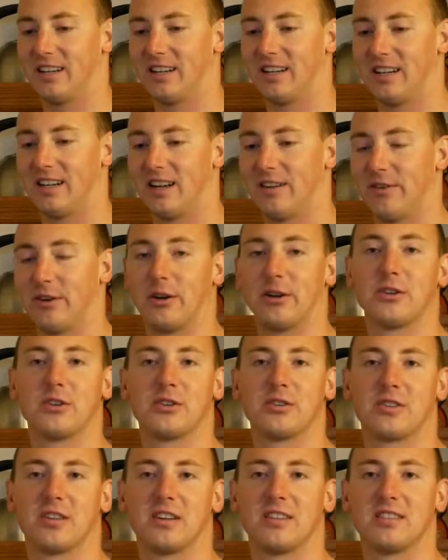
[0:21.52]
if you're
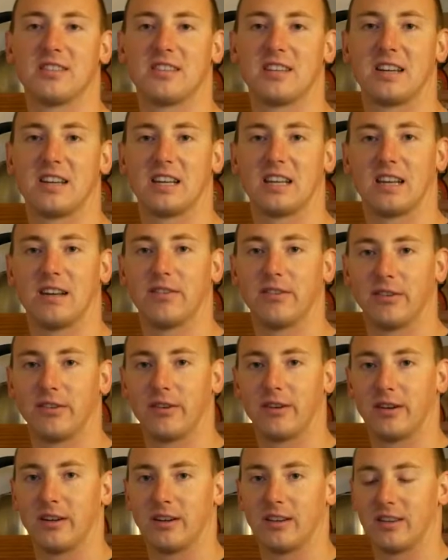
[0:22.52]
interested in seeing
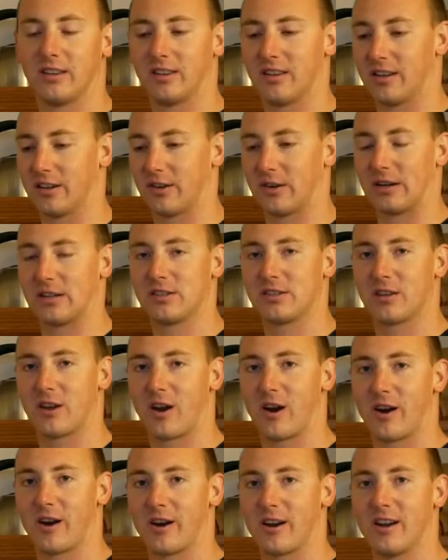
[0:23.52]
if the green
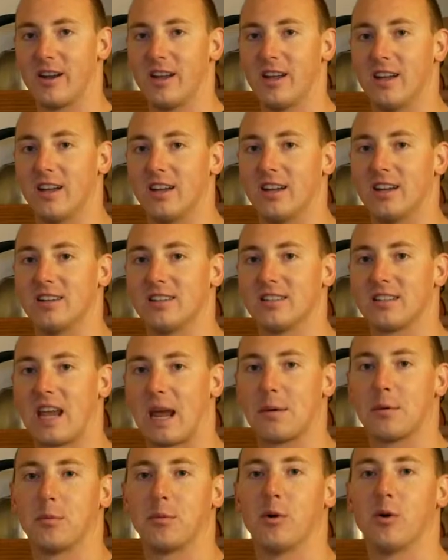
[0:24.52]
star is
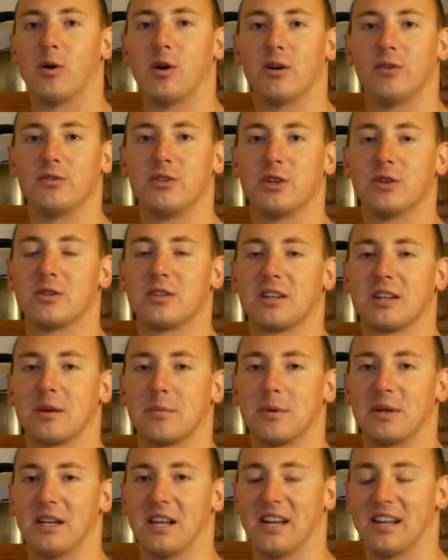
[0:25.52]
capable of juicing a
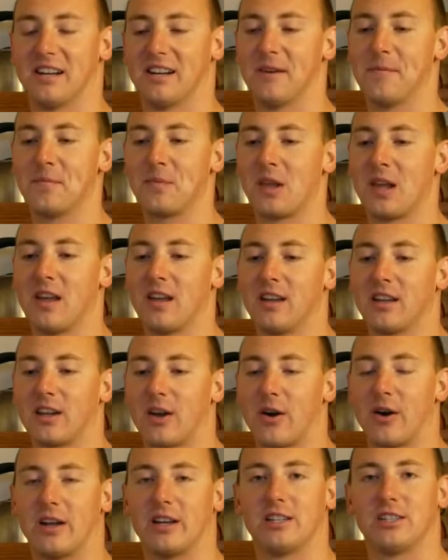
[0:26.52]
banana,
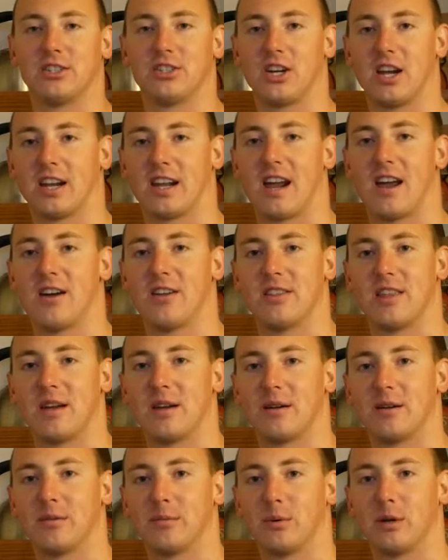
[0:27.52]
go ahead and check out
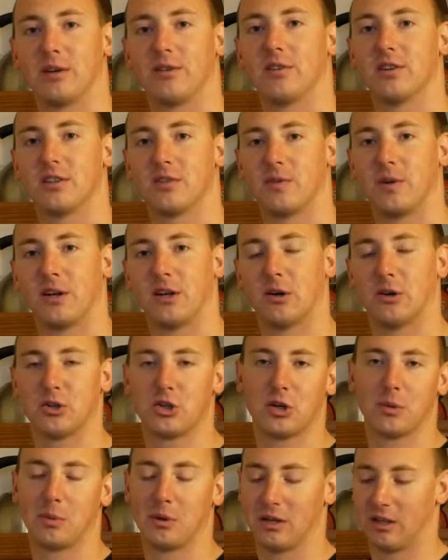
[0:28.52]
that previous video. It
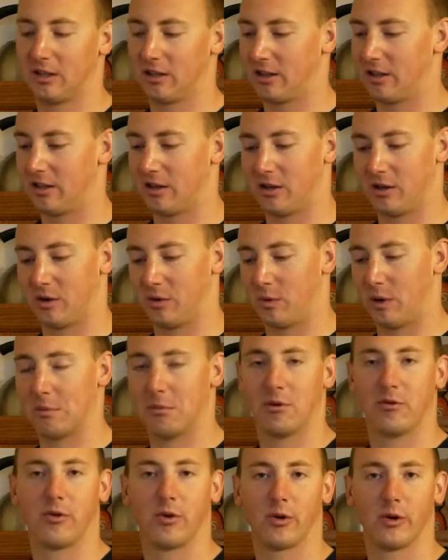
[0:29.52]
should be the one
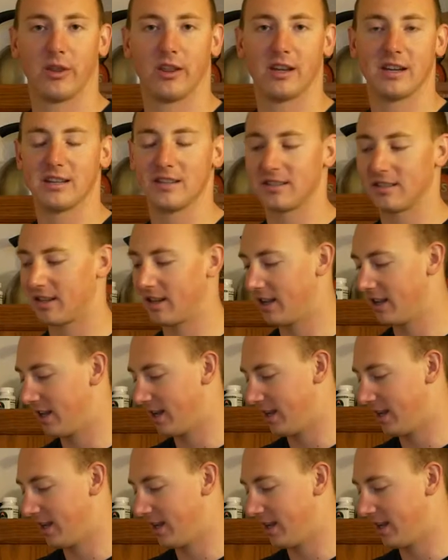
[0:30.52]
before this.